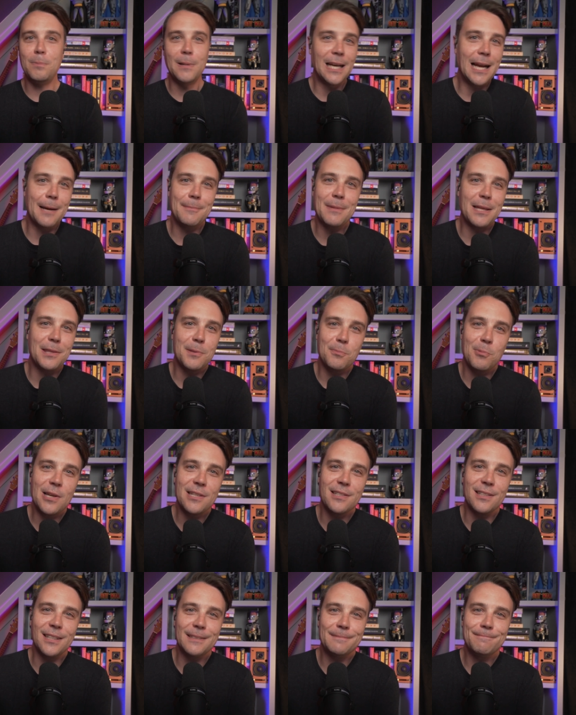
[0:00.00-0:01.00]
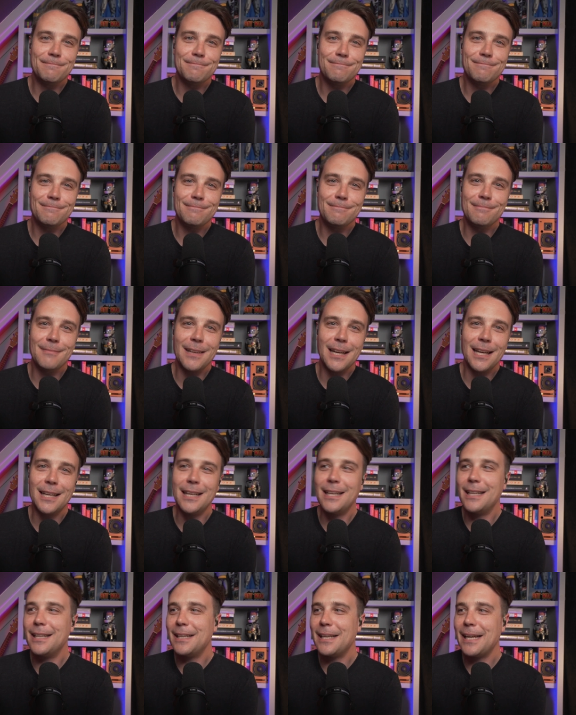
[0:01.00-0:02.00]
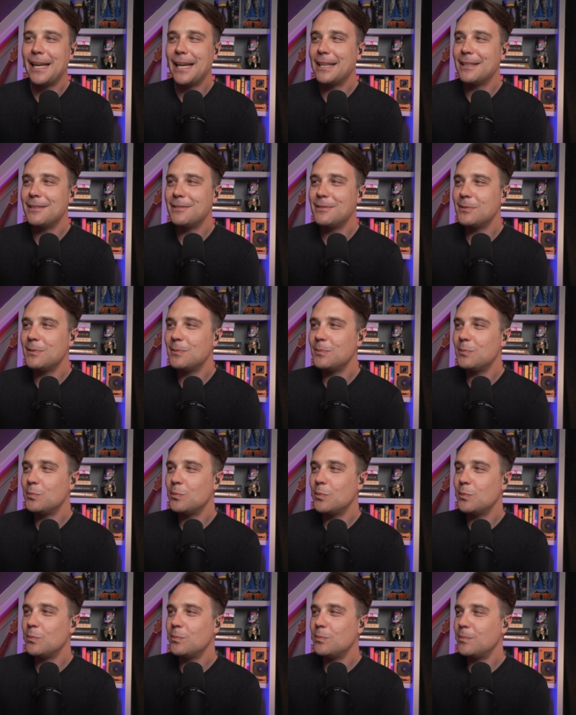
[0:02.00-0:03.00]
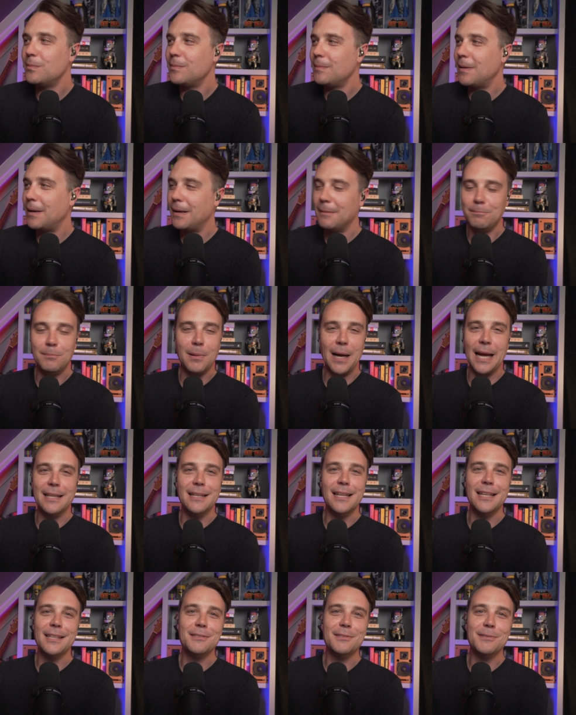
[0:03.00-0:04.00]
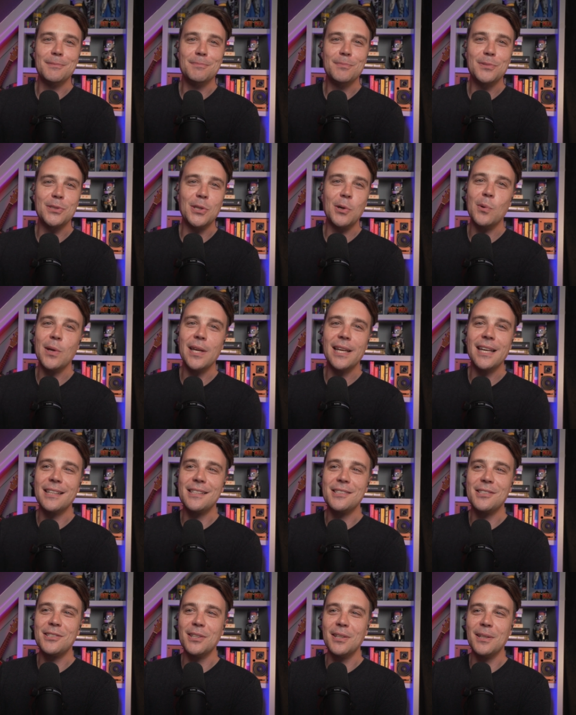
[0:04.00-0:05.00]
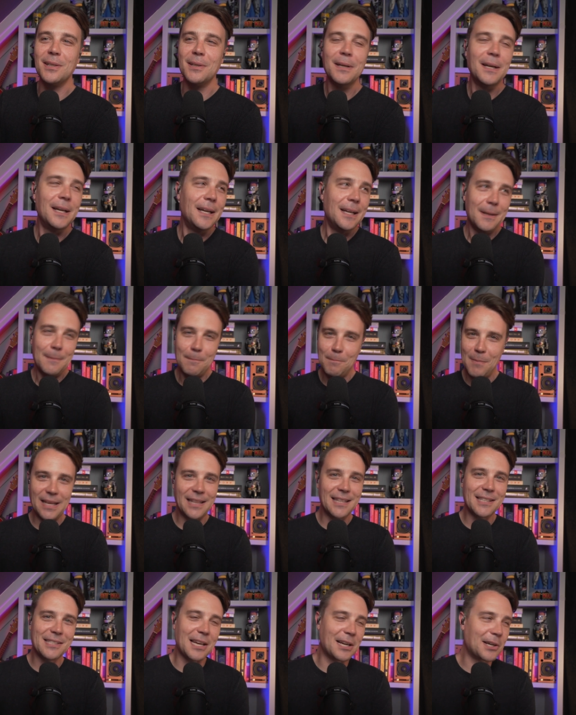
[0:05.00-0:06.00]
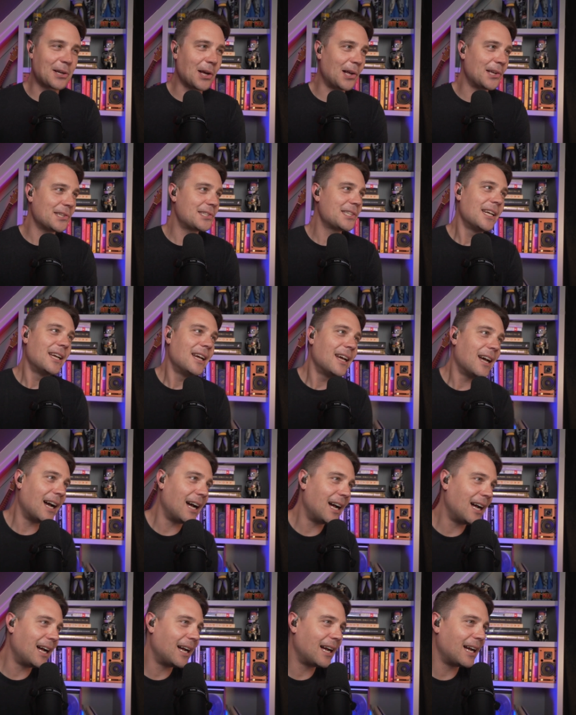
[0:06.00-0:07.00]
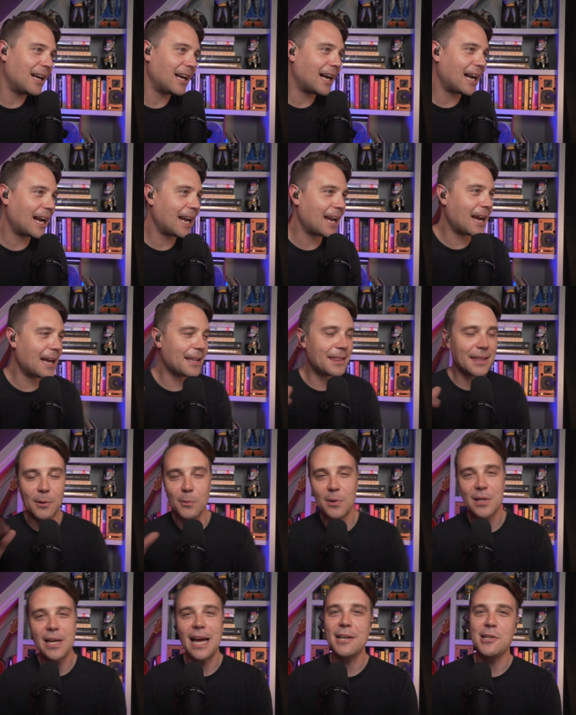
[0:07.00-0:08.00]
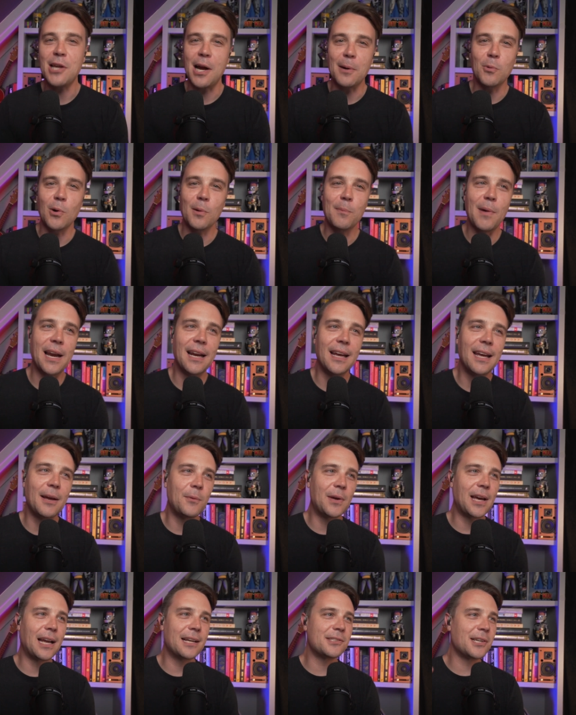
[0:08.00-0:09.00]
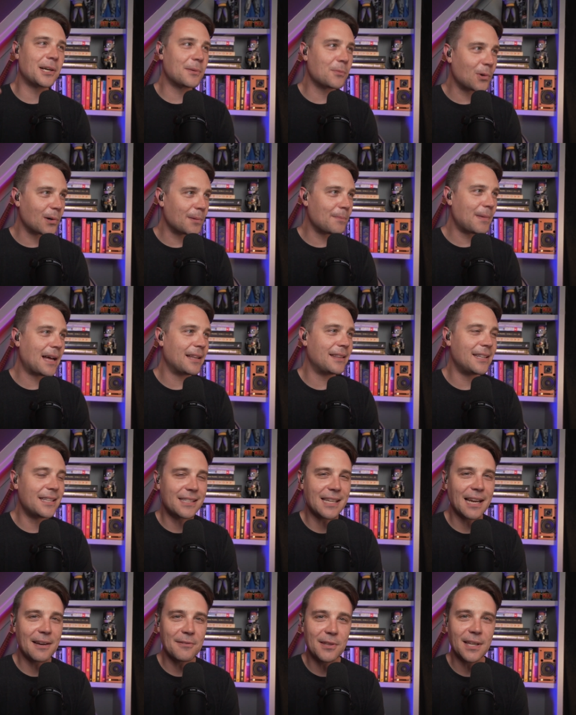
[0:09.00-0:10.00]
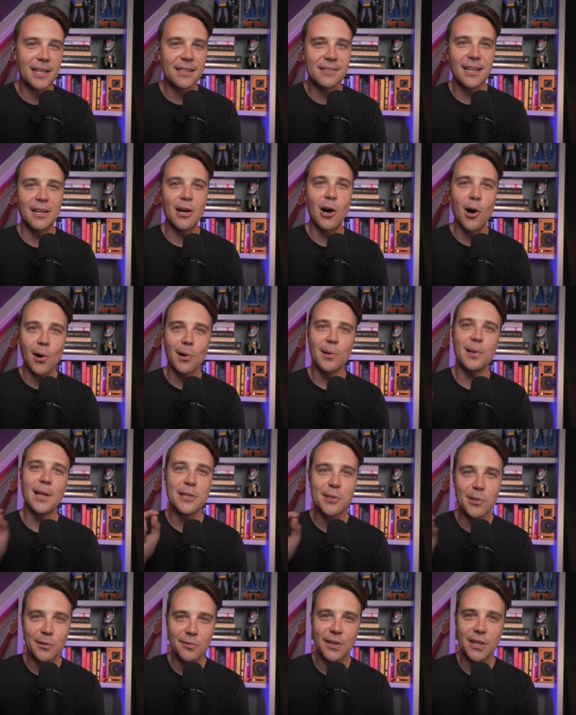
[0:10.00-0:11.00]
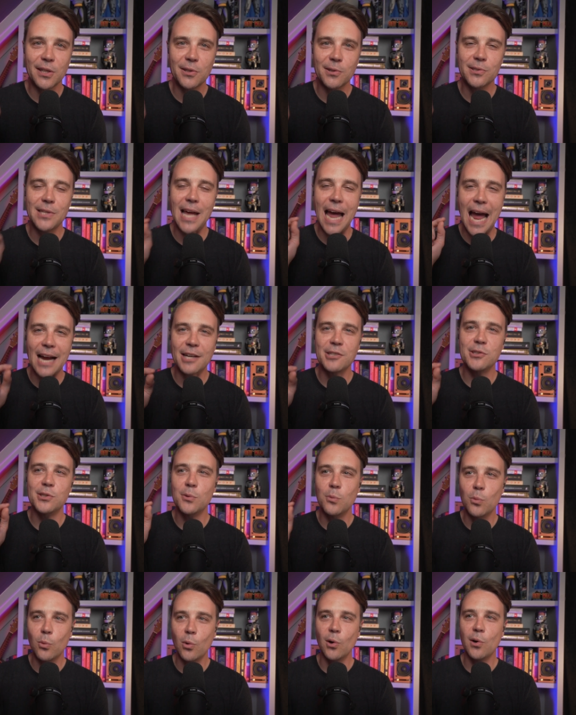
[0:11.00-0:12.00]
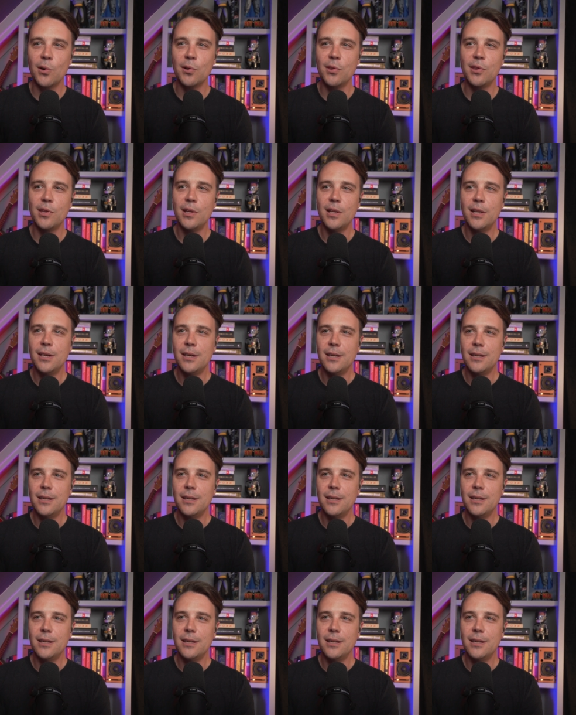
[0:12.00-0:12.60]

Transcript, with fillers: but I'm not the president. Uh, and Biden is. So he gets to make these kind of calls. Uh, I, I, think we got to talk more about it. And we got to talk more about these kind of things like are electric vehicles actually worth,